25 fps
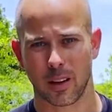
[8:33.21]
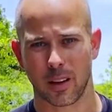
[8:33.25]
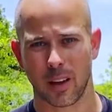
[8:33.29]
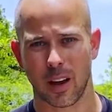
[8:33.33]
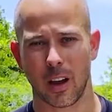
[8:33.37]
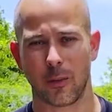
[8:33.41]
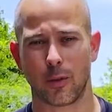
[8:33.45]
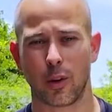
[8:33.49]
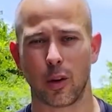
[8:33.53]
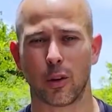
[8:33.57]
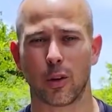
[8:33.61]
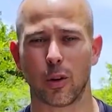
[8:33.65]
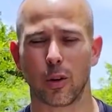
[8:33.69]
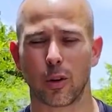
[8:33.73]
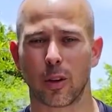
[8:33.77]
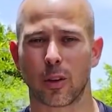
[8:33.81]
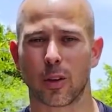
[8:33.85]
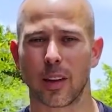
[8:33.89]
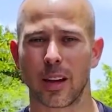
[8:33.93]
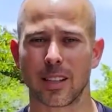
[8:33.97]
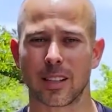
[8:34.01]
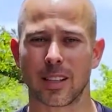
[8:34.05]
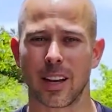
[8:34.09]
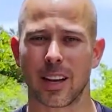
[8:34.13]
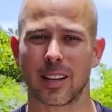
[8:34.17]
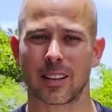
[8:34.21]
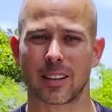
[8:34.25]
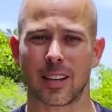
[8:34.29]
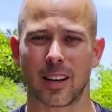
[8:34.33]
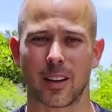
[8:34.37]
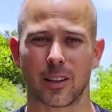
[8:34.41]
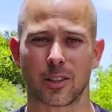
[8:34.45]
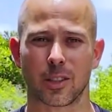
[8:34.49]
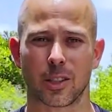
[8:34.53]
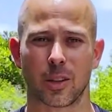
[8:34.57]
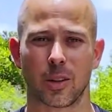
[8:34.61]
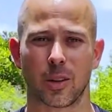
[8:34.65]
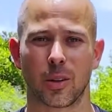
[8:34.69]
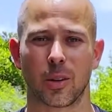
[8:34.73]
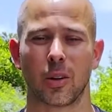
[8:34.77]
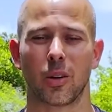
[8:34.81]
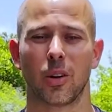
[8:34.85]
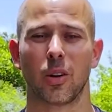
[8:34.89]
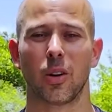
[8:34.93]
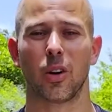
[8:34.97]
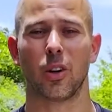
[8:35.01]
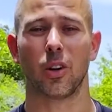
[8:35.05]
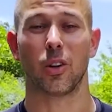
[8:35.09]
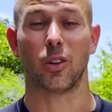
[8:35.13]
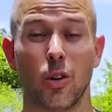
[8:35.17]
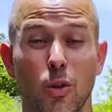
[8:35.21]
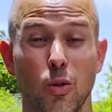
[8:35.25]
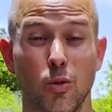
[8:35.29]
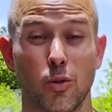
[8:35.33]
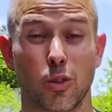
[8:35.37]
If you do the things that he tells you, you